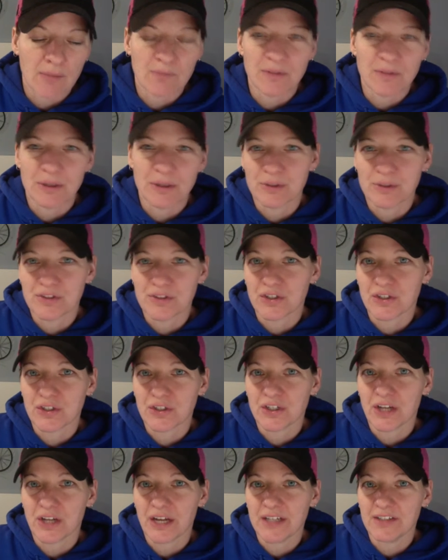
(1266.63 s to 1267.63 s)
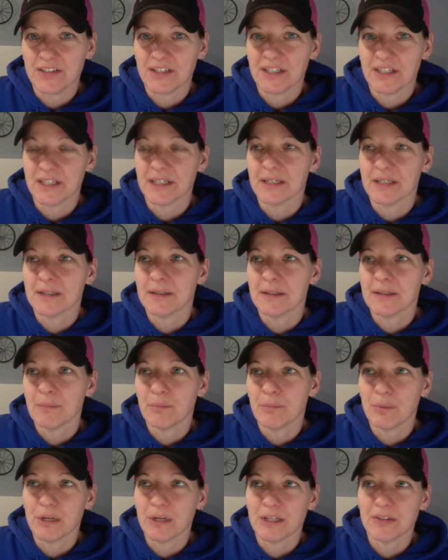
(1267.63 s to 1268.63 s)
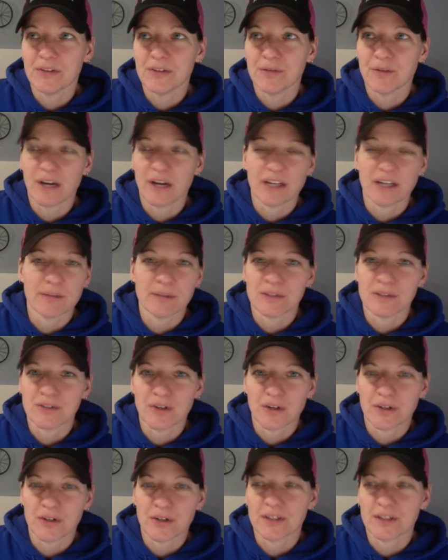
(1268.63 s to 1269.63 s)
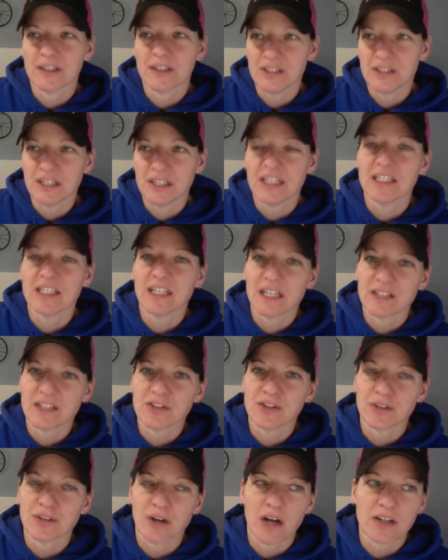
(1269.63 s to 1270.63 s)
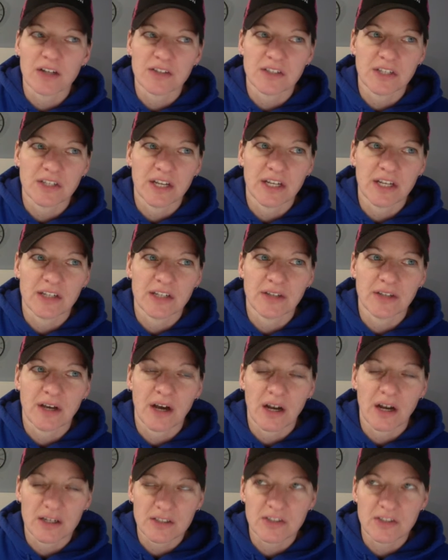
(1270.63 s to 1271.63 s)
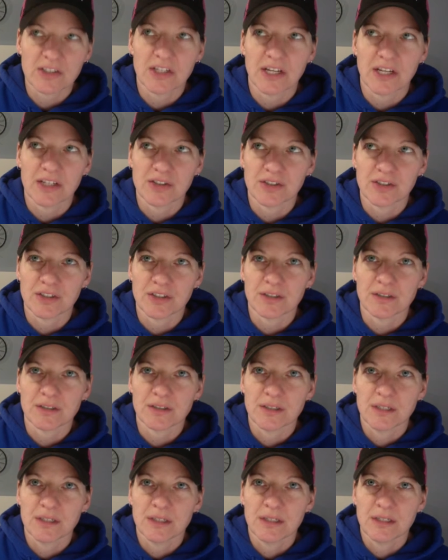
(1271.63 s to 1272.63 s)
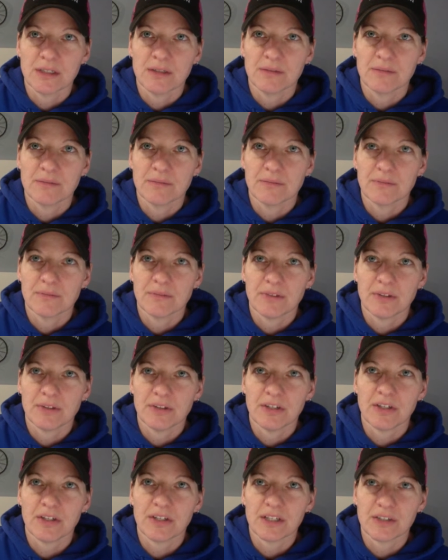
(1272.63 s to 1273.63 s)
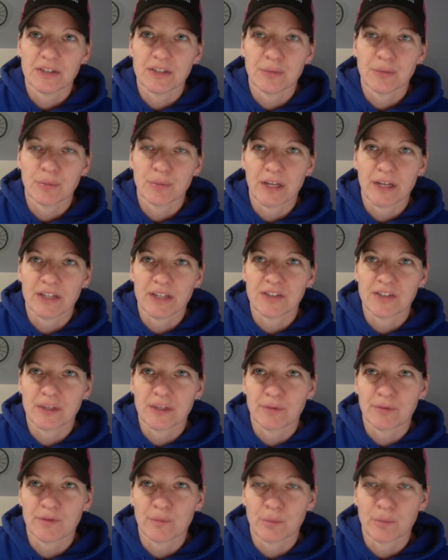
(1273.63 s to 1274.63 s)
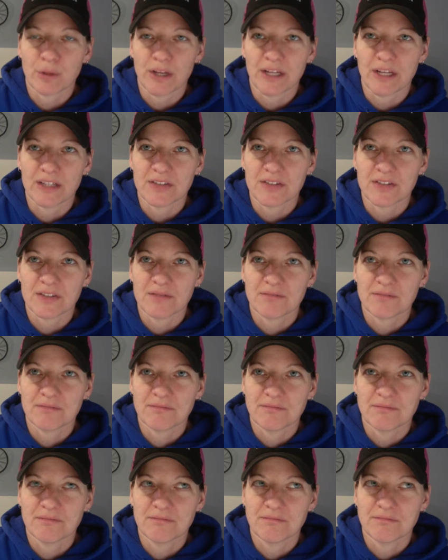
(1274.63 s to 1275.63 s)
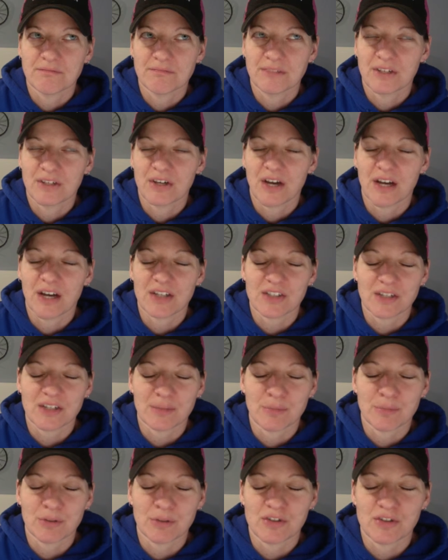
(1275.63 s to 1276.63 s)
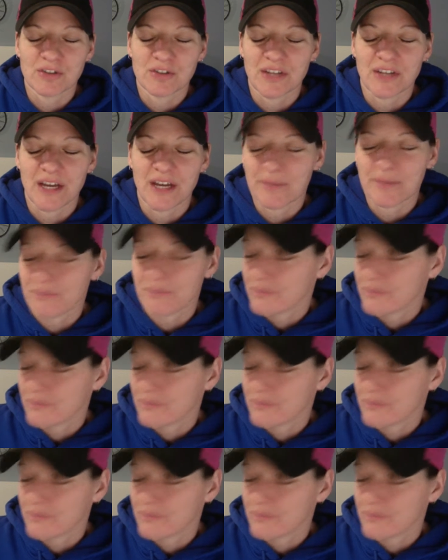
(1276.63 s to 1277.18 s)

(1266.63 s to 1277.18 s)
It was a good idea, but the vitamins aren't. You need to get your oxidation. You need to get your plant steps from plants. Gosh, I butchered that.